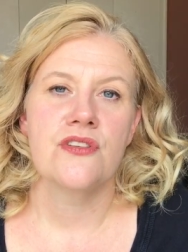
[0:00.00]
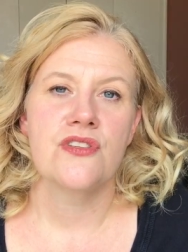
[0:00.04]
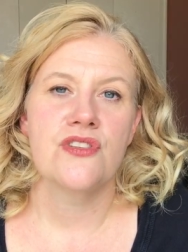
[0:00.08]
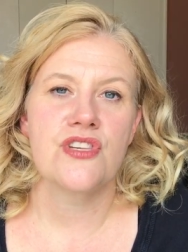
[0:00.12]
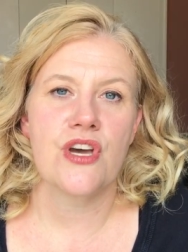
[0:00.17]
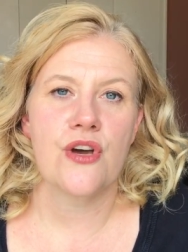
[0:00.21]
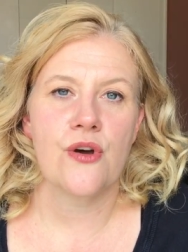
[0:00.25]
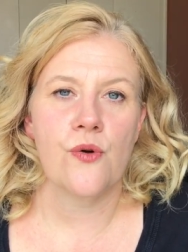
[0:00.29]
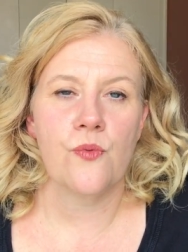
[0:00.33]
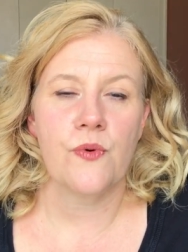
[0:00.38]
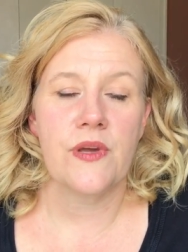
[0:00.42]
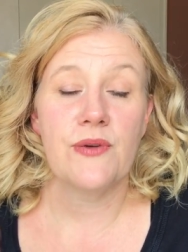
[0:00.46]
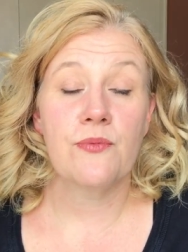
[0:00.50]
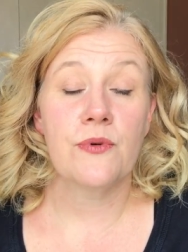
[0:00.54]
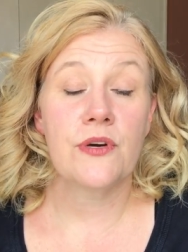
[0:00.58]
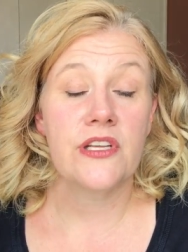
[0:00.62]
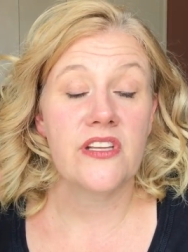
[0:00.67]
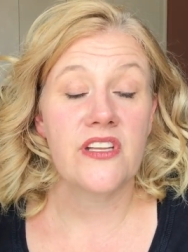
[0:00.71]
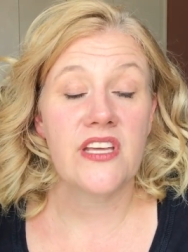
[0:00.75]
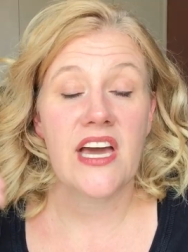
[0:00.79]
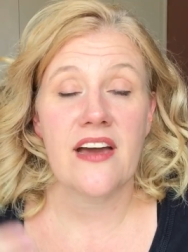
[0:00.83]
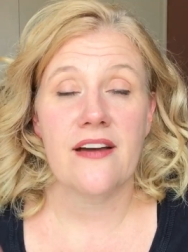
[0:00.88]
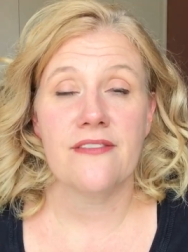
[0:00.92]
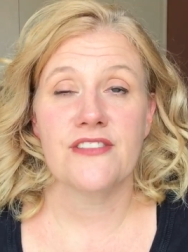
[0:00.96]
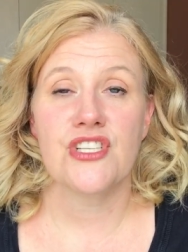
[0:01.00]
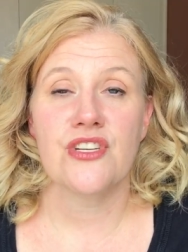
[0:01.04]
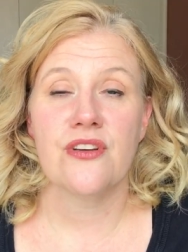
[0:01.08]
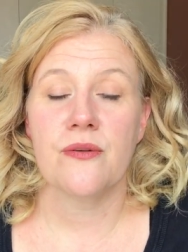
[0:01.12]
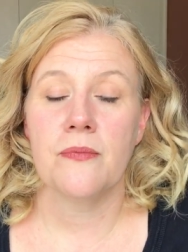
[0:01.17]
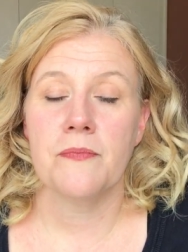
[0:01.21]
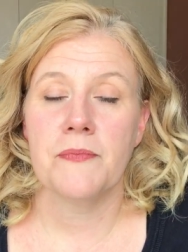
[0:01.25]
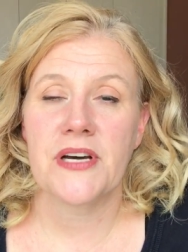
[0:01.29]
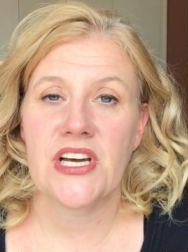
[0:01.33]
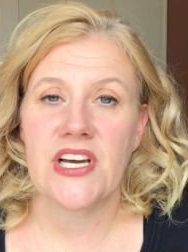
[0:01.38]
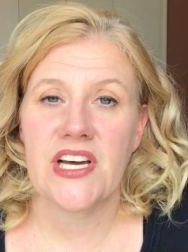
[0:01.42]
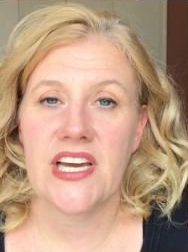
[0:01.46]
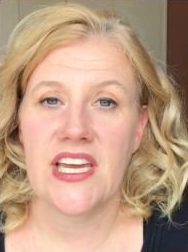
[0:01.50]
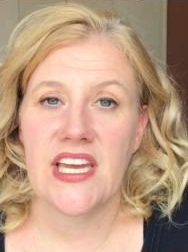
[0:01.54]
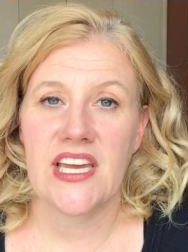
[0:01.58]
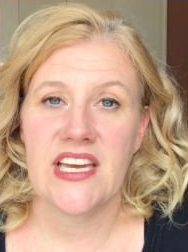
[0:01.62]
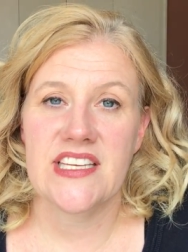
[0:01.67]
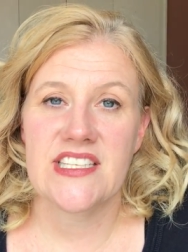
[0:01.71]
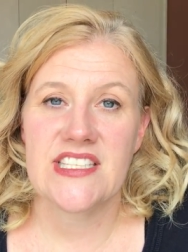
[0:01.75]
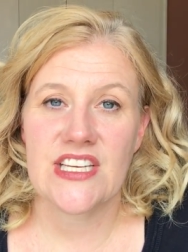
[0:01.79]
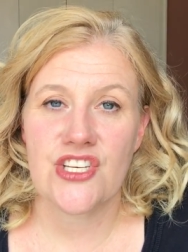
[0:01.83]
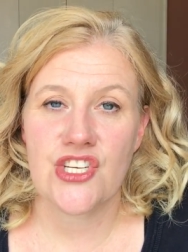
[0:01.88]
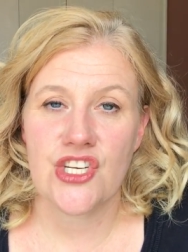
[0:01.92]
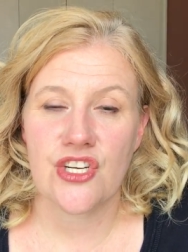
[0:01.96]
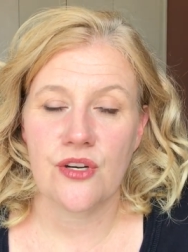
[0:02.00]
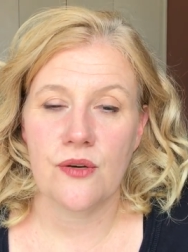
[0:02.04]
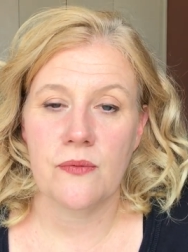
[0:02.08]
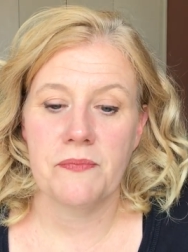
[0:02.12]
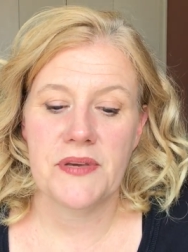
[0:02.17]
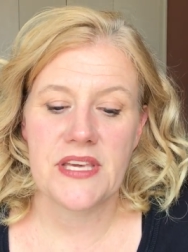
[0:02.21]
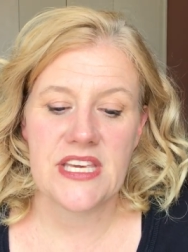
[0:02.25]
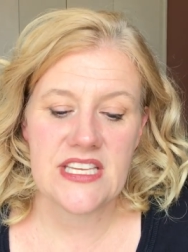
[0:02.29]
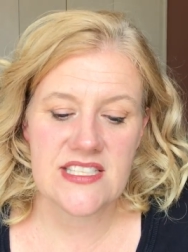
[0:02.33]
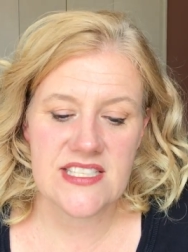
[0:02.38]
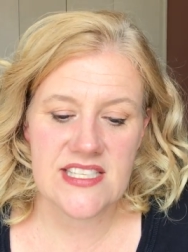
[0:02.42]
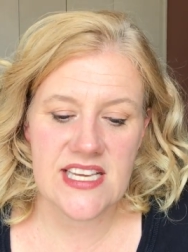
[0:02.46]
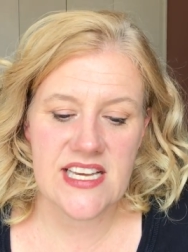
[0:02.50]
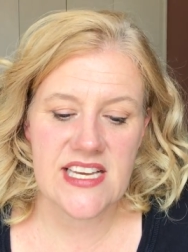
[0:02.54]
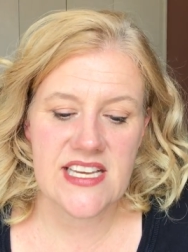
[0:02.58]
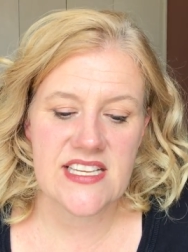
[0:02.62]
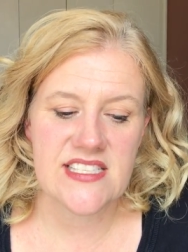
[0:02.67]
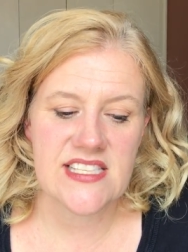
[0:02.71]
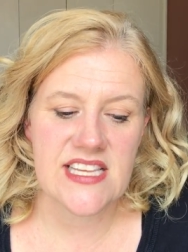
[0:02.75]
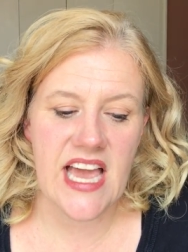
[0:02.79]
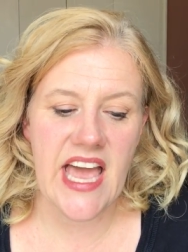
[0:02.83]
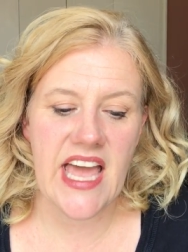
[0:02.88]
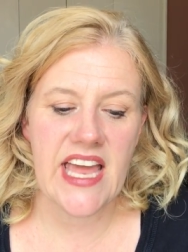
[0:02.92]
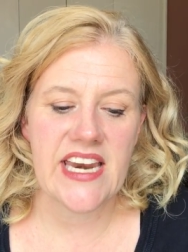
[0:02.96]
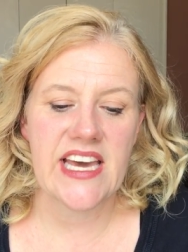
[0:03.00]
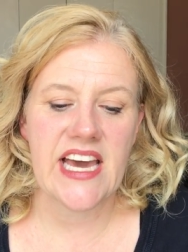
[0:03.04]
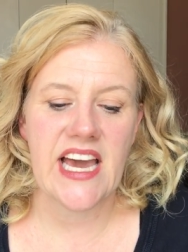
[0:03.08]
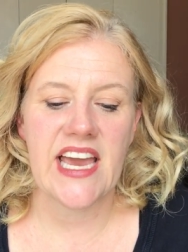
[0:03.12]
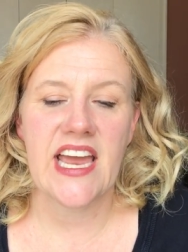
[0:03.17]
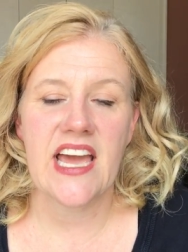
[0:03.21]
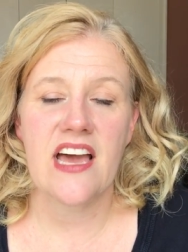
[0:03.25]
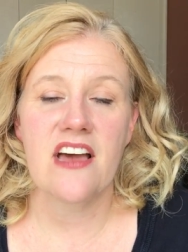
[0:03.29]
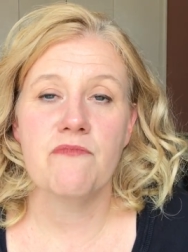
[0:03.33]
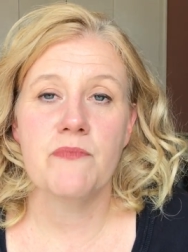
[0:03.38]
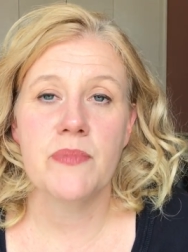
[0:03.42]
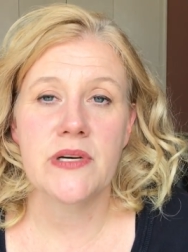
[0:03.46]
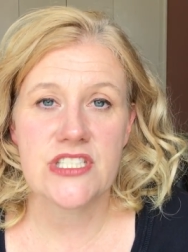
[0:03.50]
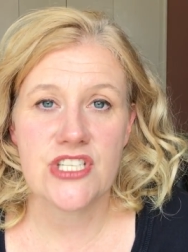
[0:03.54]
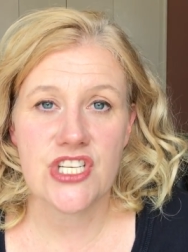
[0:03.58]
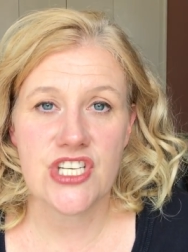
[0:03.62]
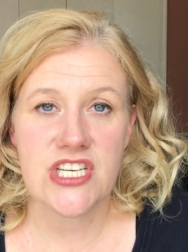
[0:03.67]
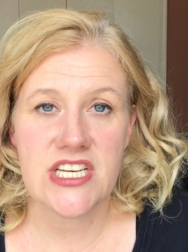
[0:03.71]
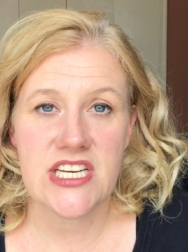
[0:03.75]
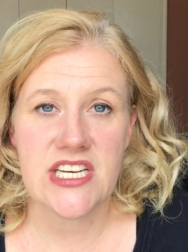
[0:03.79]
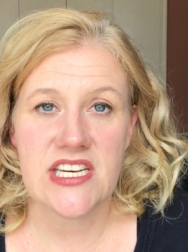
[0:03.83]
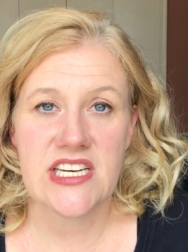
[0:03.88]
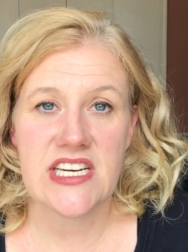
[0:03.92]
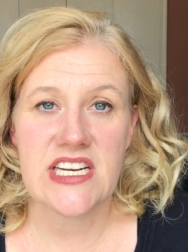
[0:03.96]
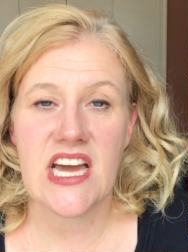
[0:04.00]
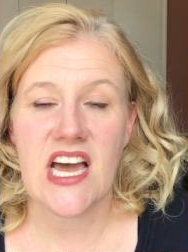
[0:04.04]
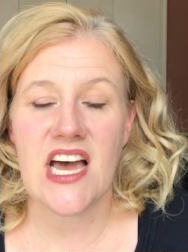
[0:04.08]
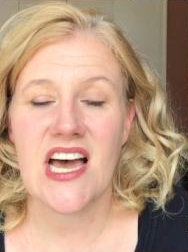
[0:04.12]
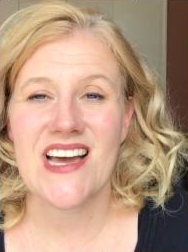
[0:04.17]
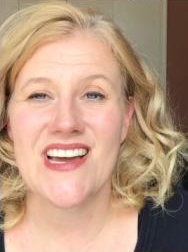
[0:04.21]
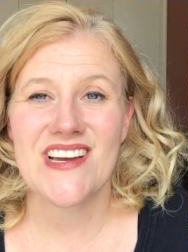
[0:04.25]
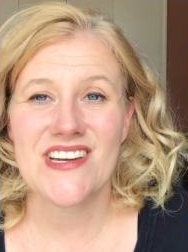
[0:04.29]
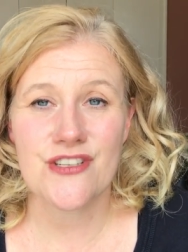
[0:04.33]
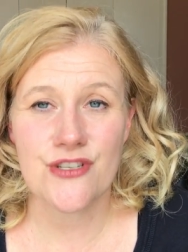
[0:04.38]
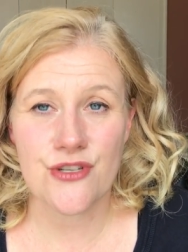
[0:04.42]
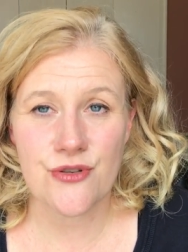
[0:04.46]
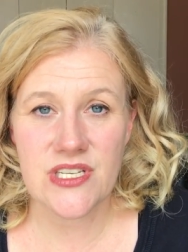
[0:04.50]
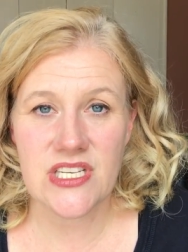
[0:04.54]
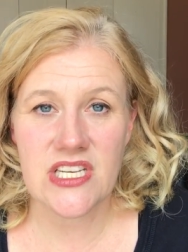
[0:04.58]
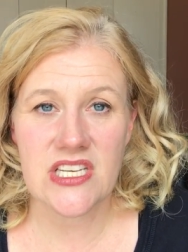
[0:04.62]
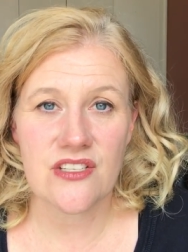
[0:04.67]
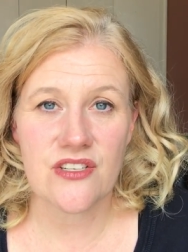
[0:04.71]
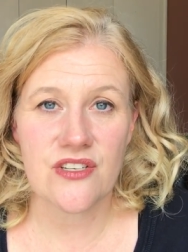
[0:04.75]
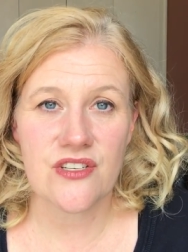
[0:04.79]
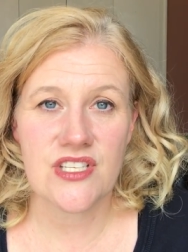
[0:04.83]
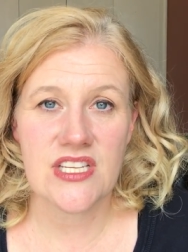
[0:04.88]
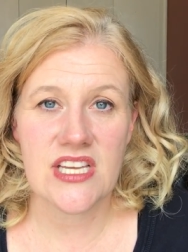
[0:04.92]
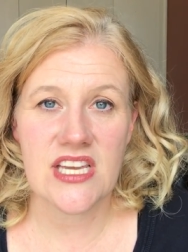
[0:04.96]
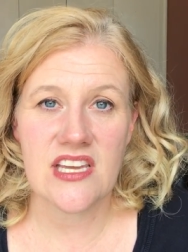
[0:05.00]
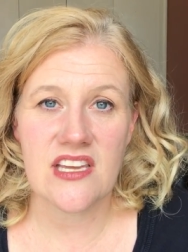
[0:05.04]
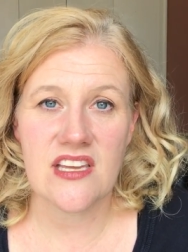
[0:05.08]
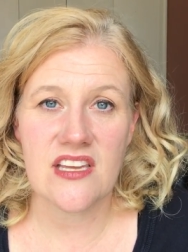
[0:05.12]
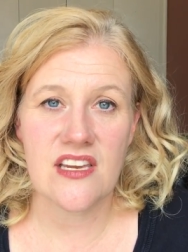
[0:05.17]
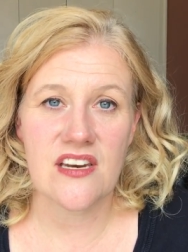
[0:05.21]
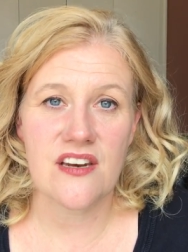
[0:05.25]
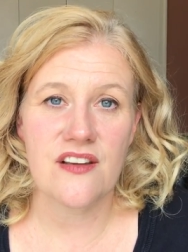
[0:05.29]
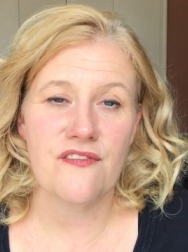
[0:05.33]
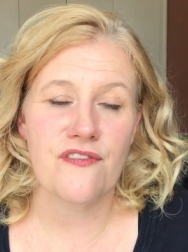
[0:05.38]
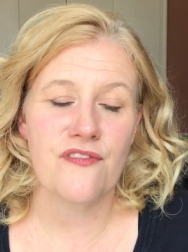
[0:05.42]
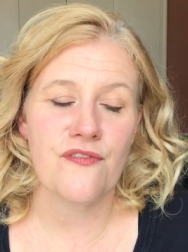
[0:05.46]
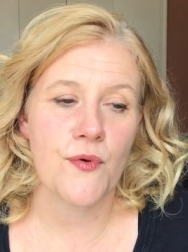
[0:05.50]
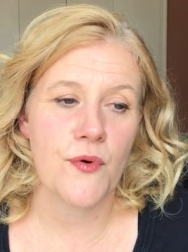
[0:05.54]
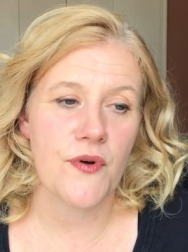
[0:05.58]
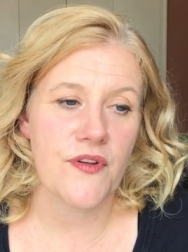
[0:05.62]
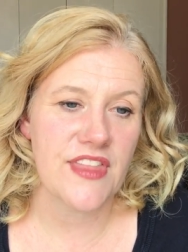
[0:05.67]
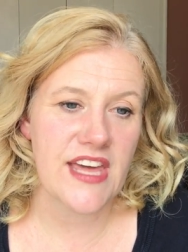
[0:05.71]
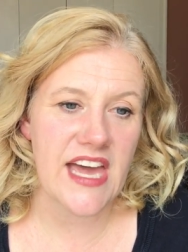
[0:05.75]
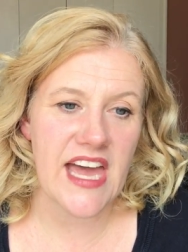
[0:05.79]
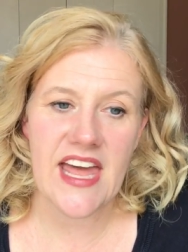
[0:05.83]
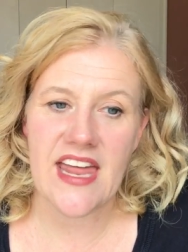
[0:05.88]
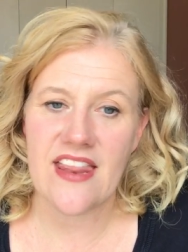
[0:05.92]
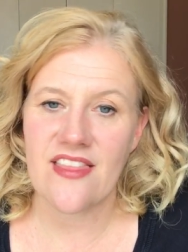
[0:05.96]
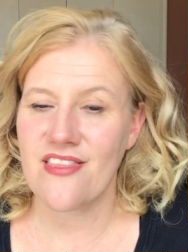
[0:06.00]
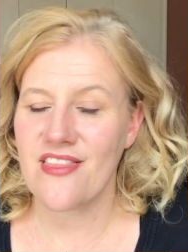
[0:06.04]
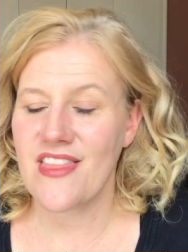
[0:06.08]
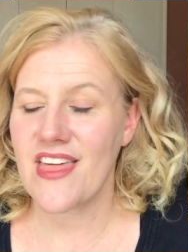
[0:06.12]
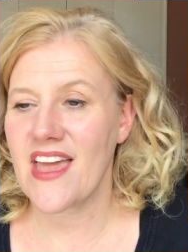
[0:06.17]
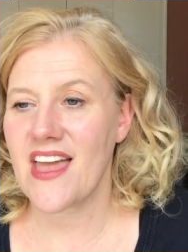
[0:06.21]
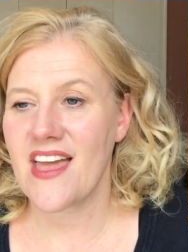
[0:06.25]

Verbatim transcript: So we will have to buy additional pizzas, and I have budgeted one hundred dollars in for that.